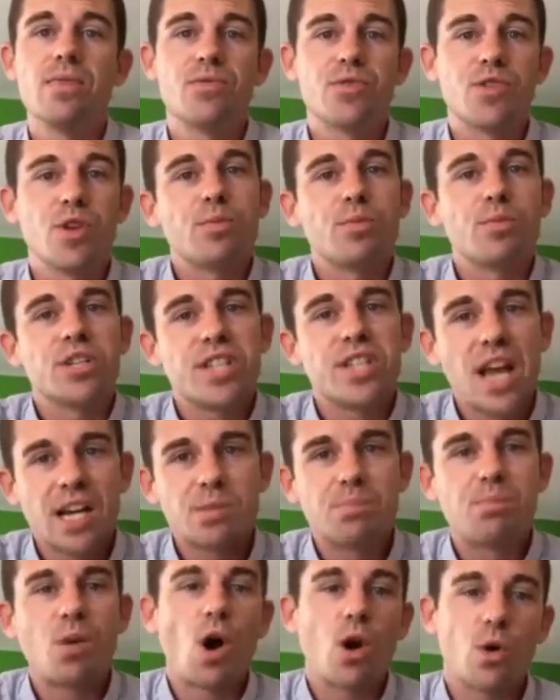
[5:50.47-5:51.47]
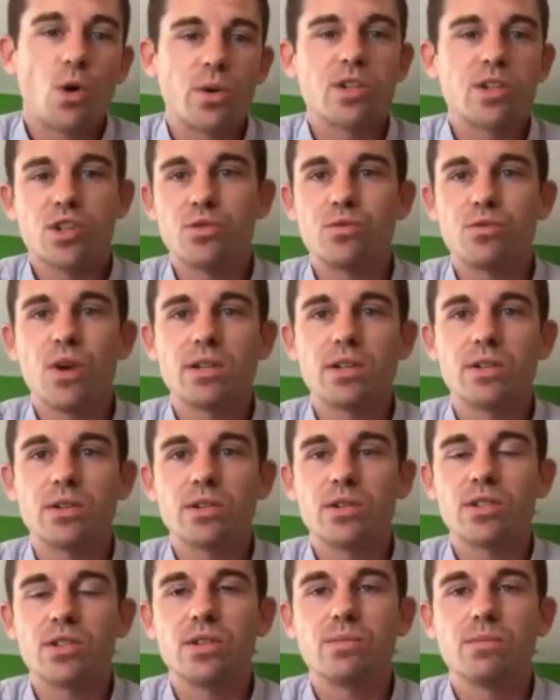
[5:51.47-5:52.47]
To protect borrowers and
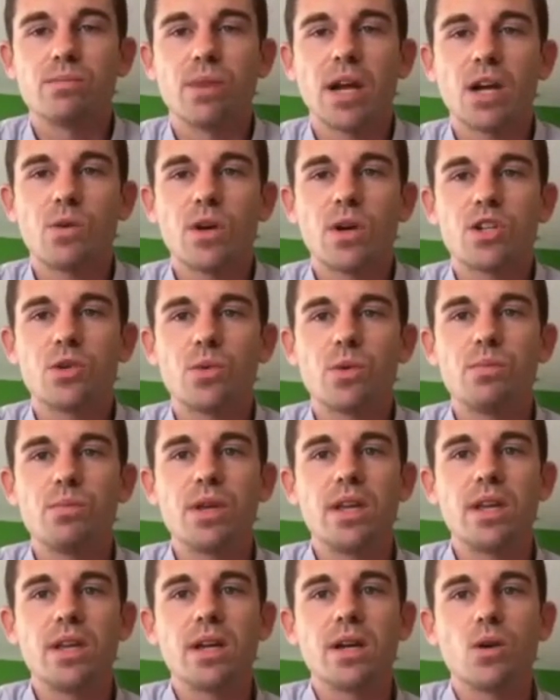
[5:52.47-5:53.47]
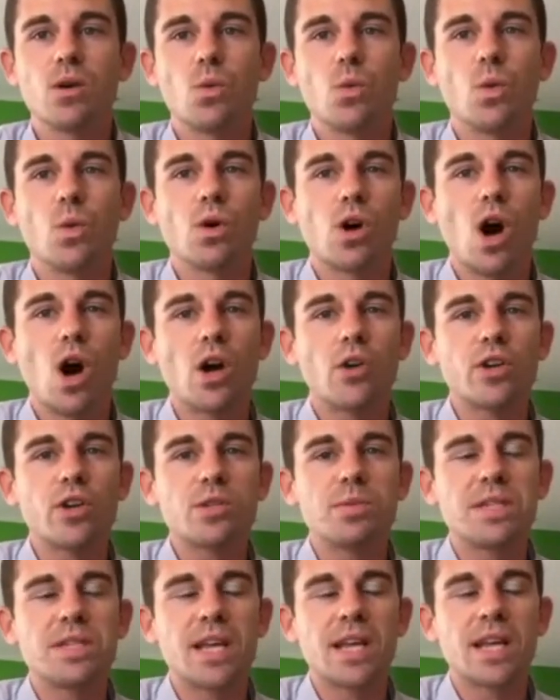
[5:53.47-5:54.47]
renters, my question would be, will Congress
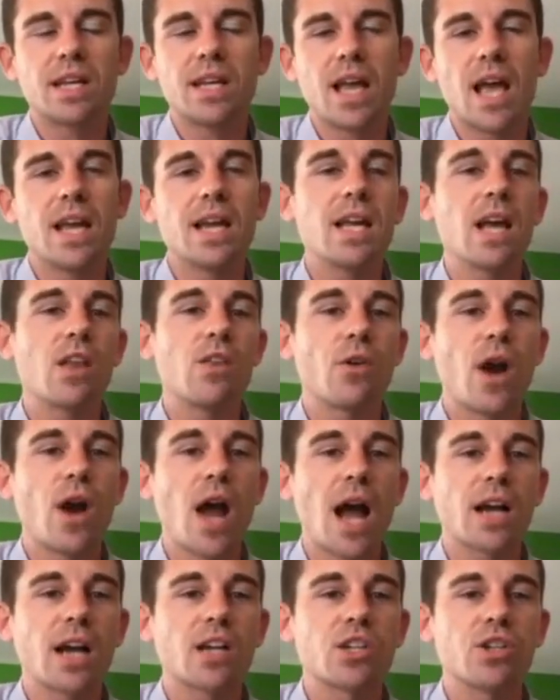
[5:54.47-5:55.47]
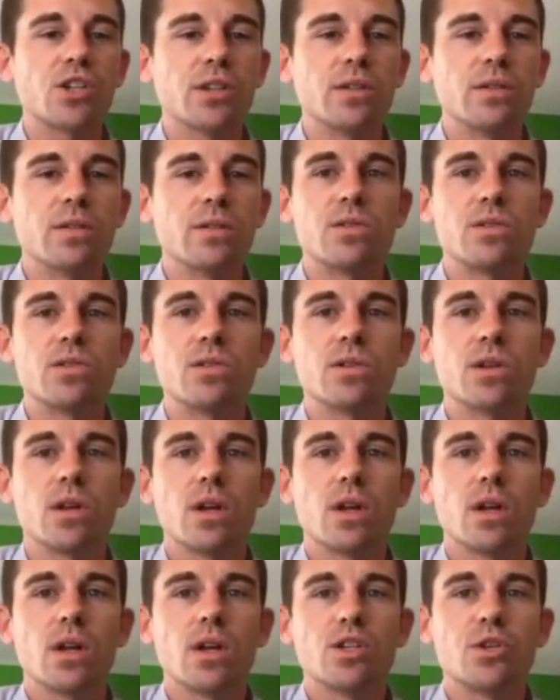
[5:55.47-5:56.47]
be taking any other actions
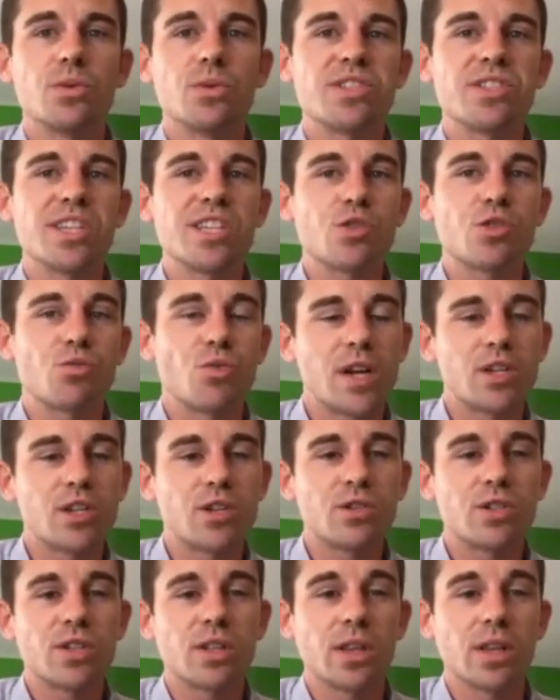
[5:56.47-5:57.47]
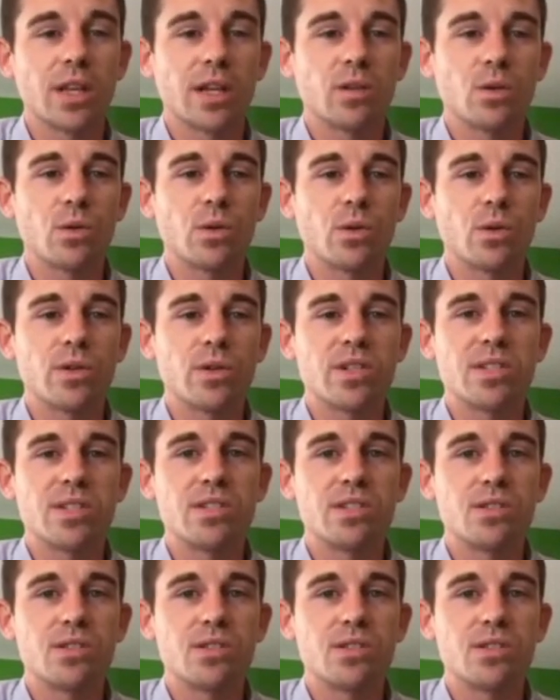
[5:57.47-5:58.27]
to assist renters and landlords